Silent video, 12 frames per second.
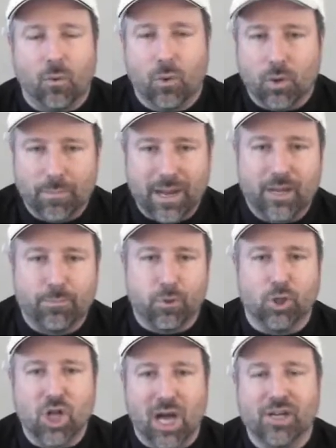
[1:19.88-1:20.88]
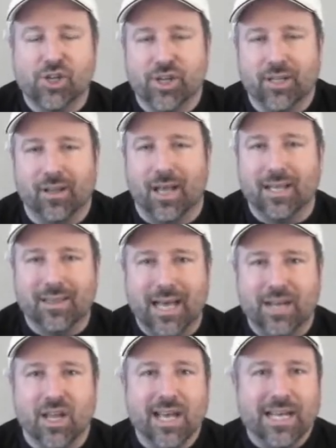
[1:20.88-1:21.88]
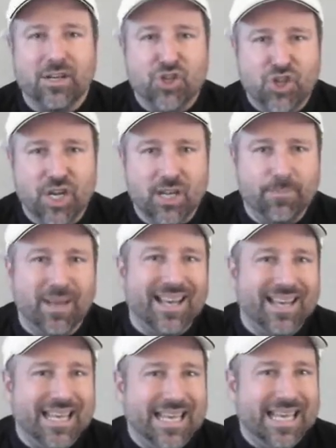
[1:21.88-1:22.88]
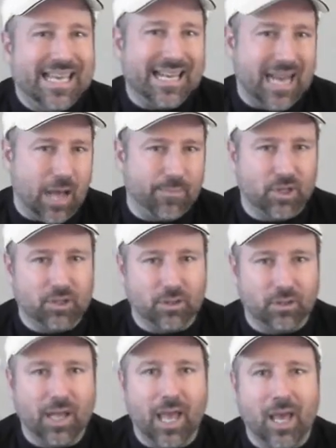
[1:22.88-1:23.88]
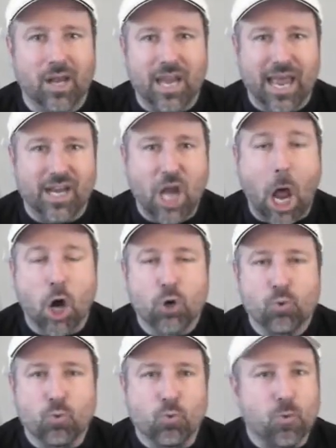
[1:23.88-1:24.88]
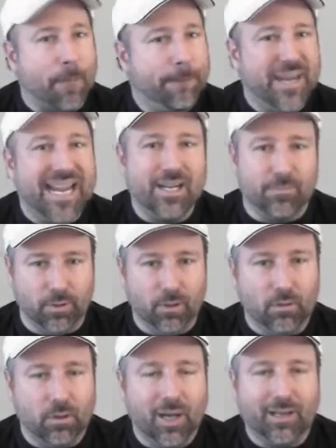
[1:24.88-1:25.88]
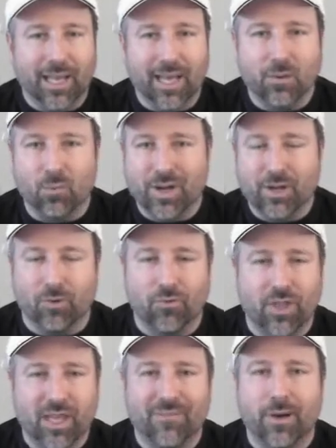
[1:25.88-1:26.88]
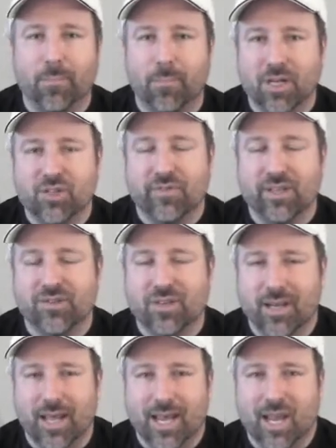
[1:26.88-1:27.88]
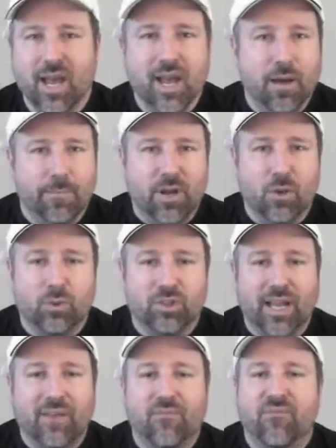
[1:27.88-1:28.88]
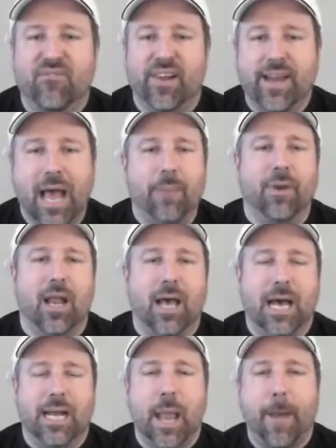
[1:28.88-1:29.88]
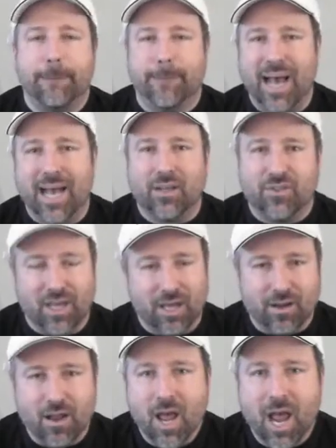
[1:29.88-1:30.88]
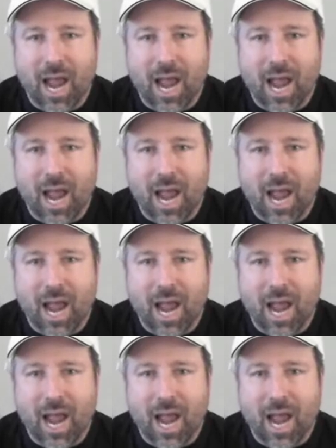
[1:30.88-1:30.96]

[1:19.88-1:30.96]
or make production like that cheap, economical, and then repeatable. Again, we don't think about much of this today, but it was a phenomenon back then,